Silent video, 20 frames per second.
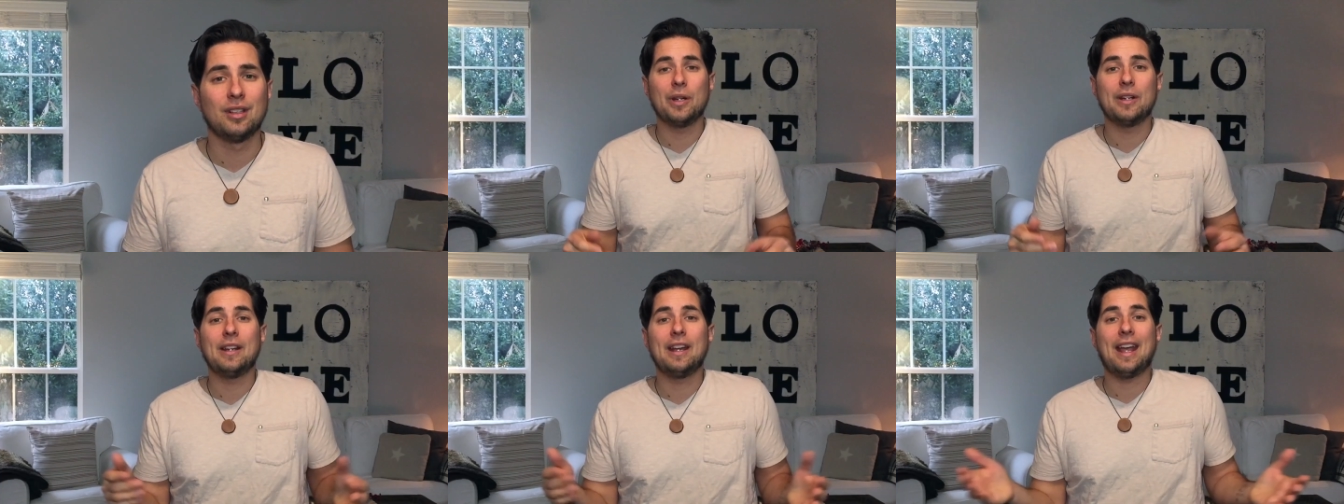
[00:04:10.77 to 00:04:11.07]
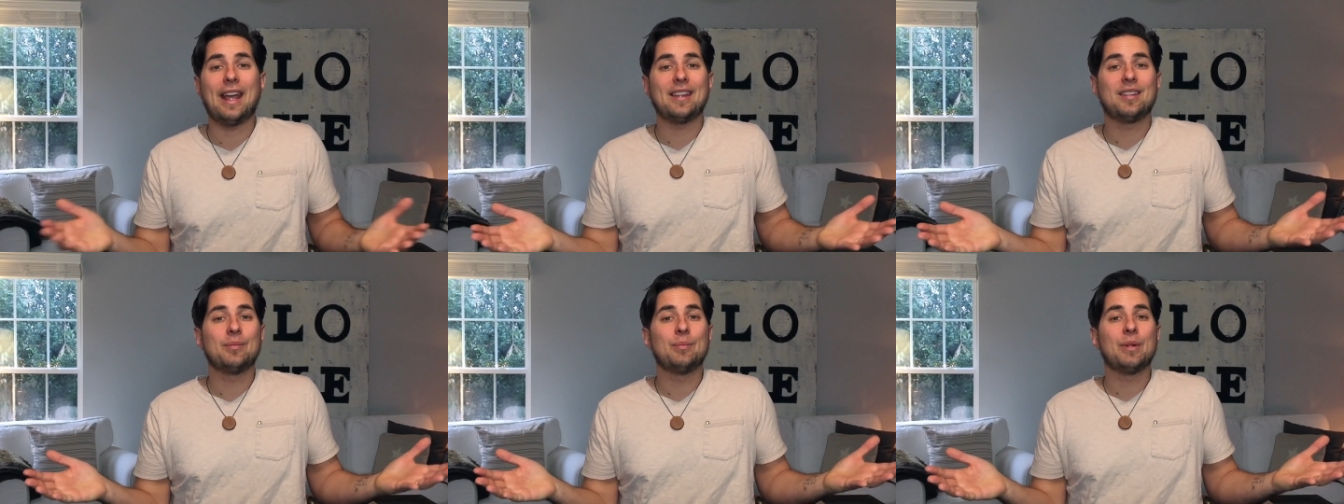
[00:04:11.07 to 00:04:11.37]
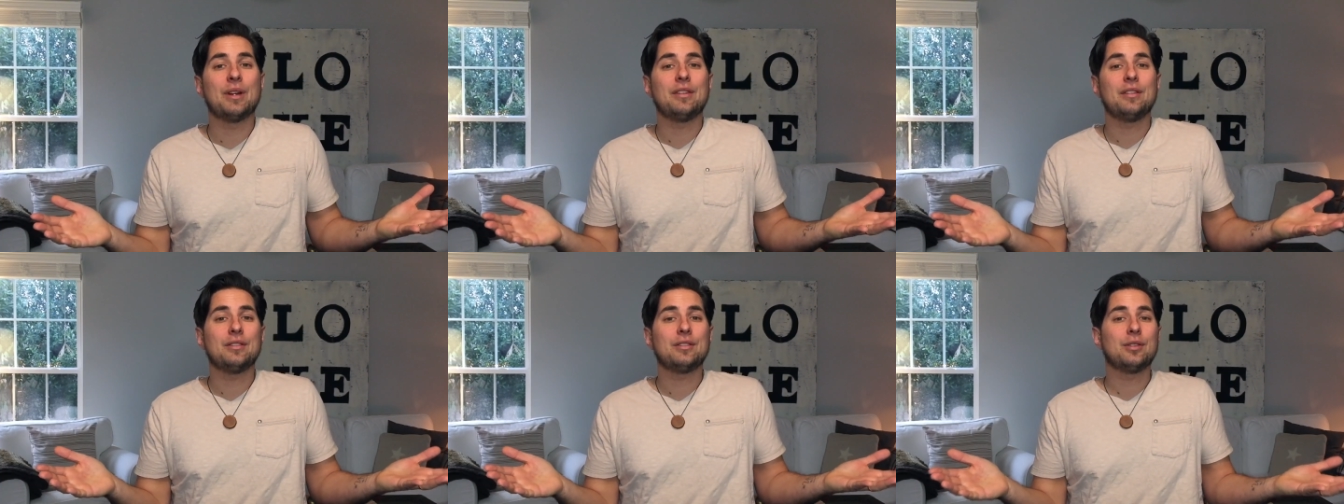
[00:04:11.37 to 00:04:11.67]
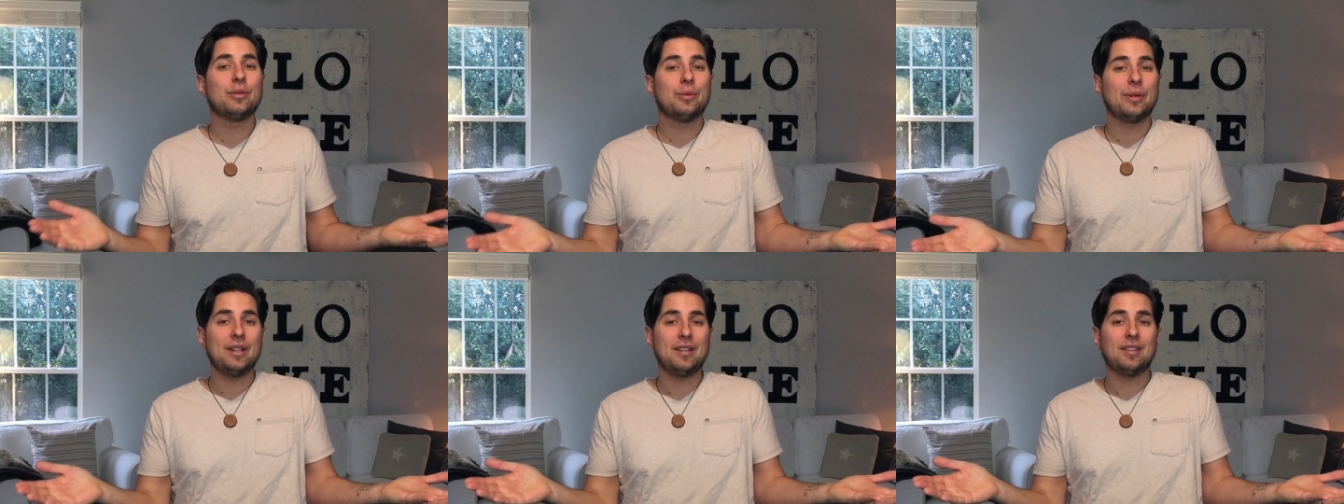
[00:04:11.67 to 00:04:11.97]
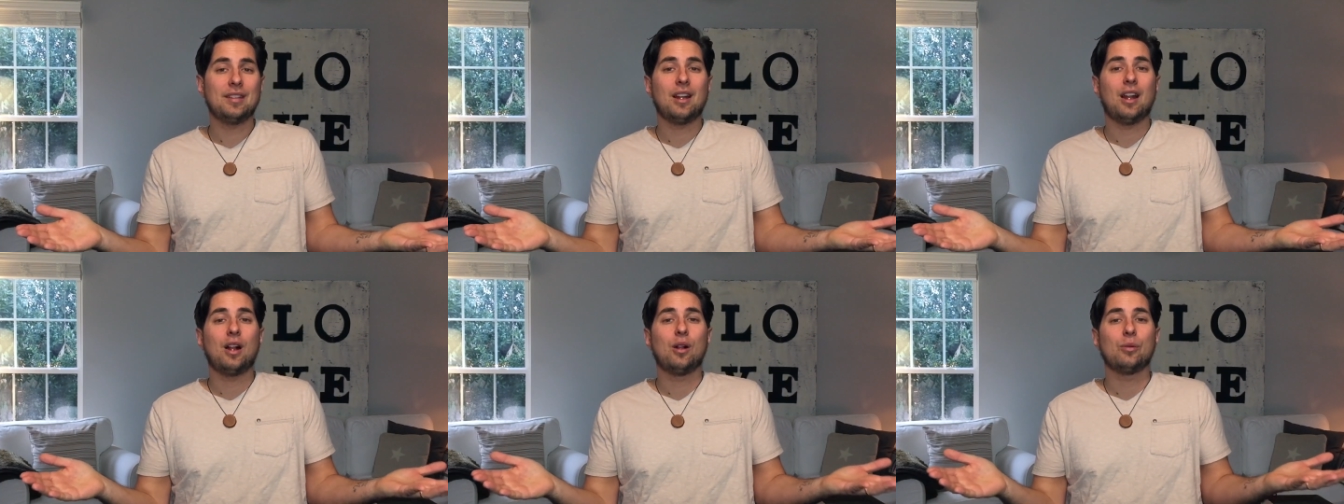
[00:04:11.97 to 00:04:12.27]
But as Mother
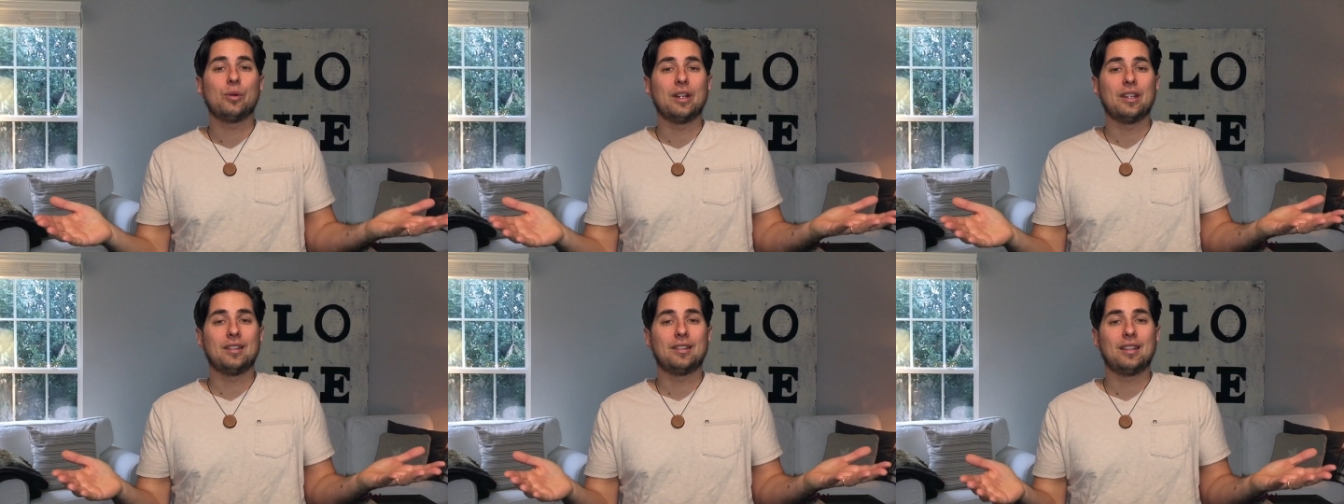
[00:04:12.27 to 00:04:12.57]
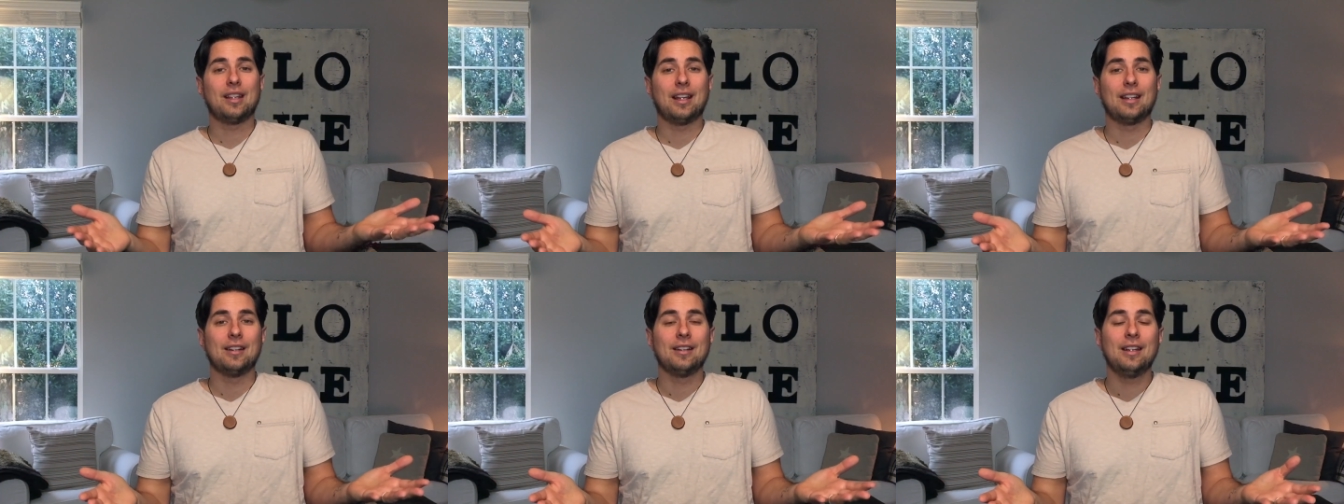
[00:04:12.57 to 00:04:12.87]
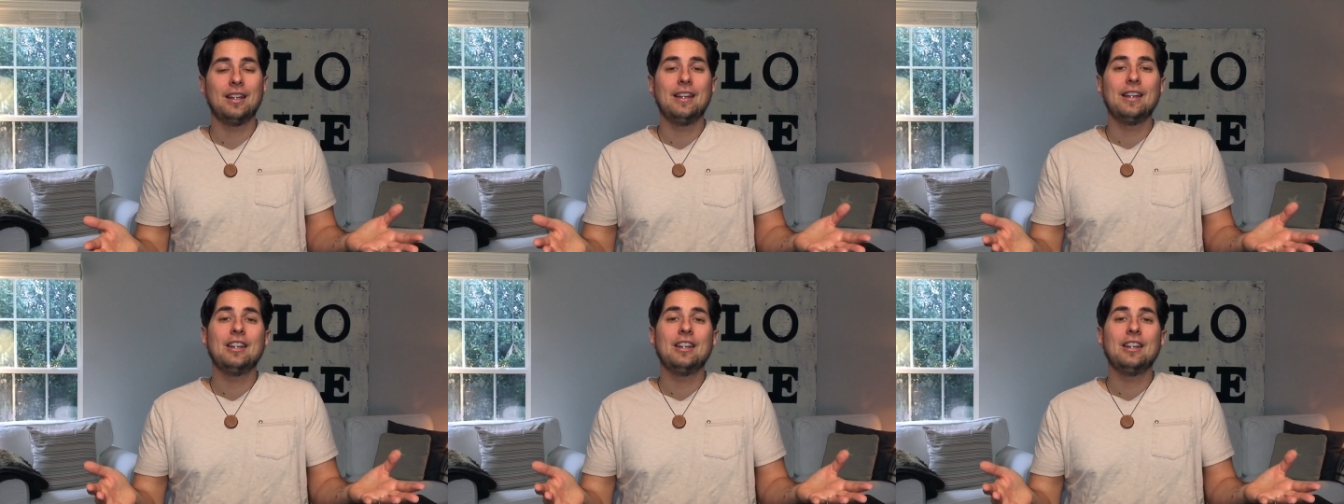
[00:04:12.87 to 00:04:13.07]
Teresa always said,